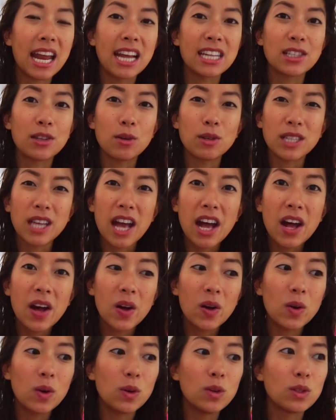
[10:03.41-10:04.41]
nice
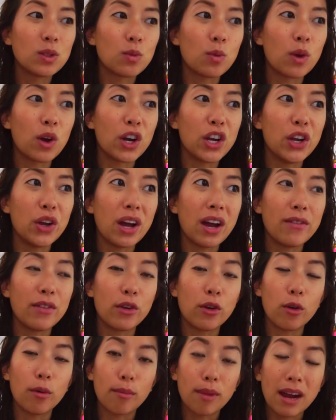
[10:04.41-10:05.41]
hotels where you have
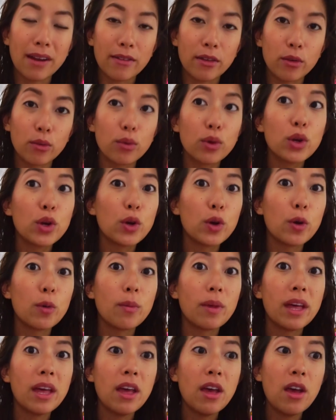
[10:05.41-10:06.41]
your own private
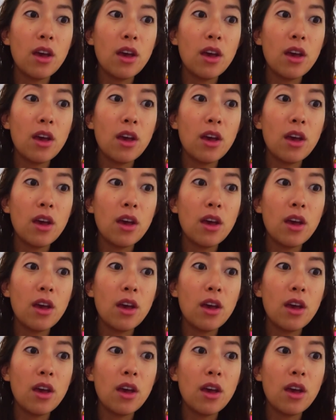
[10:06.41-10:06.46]
room